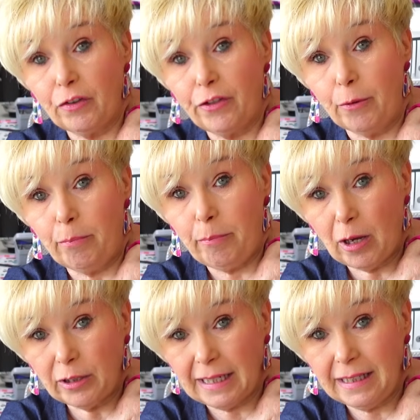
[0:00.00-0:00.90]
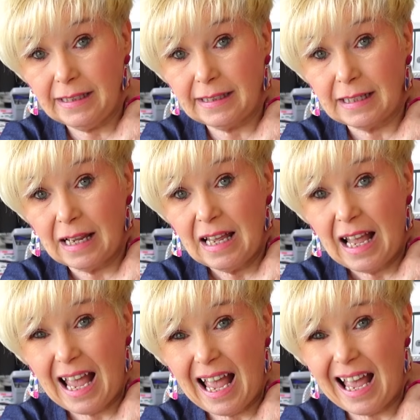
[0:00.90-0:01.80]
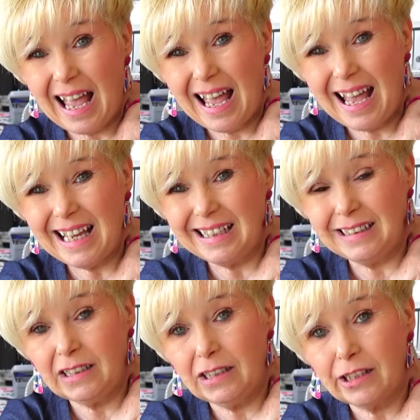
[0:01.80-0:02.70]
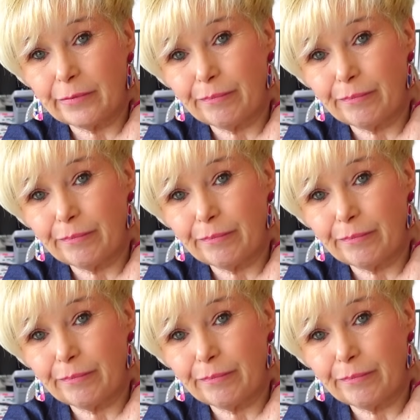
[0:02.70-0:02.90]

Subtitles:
the bodice, and